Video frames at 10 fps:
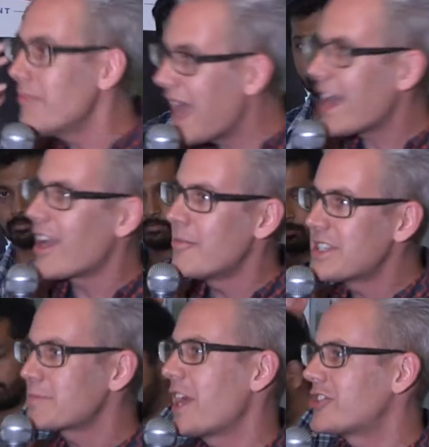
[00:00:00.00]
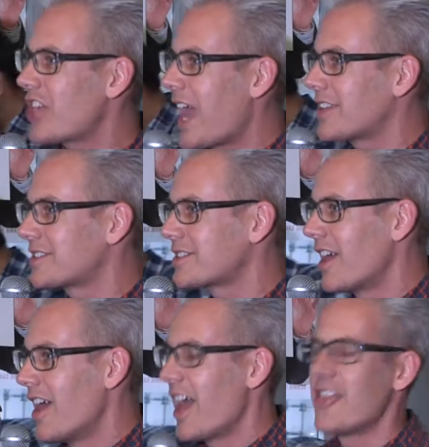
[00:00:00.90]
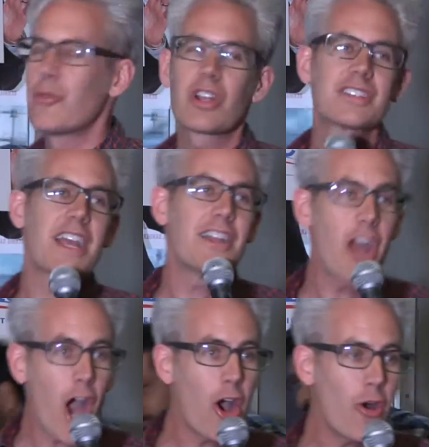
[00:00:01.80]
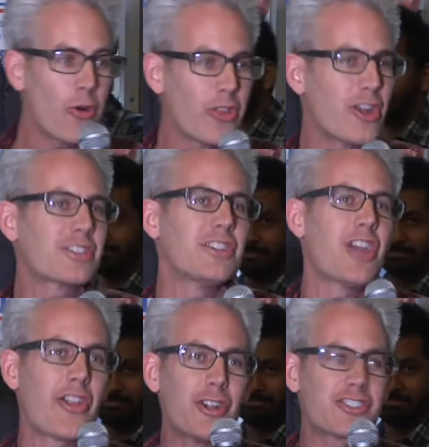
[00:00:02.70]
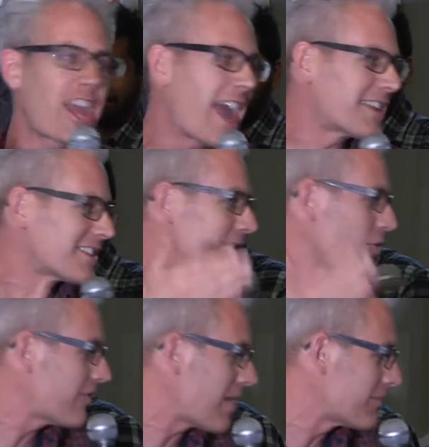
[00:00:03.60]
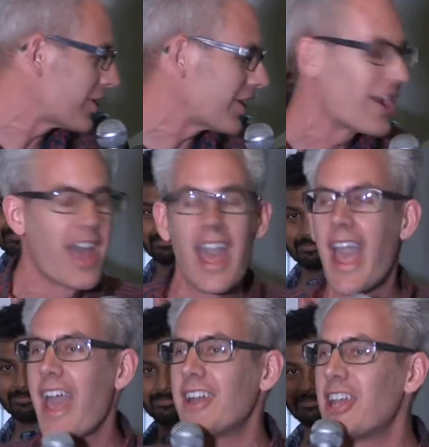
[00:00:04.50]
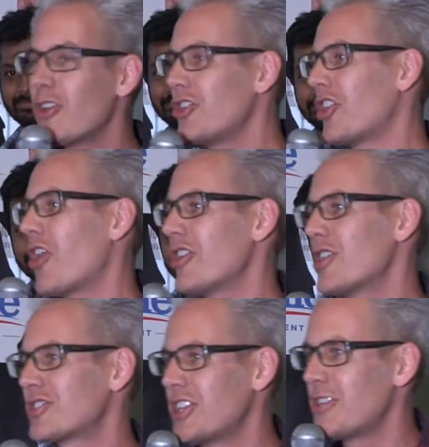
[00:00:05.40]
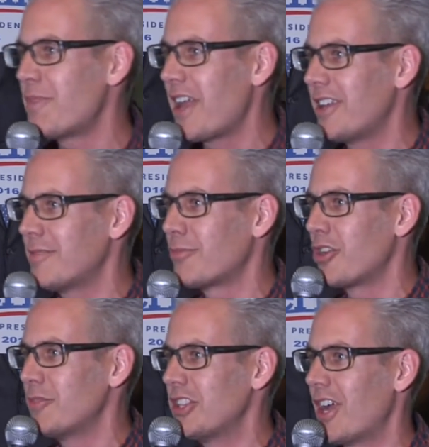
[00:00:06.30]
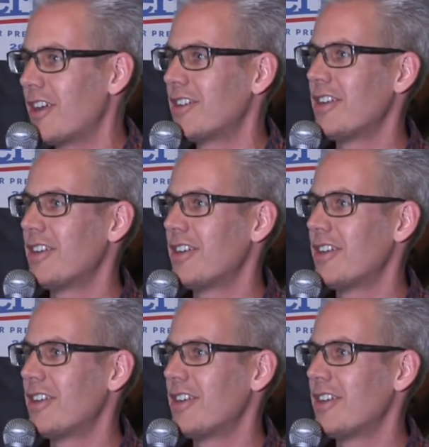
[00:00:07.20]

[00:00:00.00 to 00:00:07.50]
man, I missed my chance. And then we're going to say, no, there's another chance in November. And here you go. Here's an independent. Put them in there.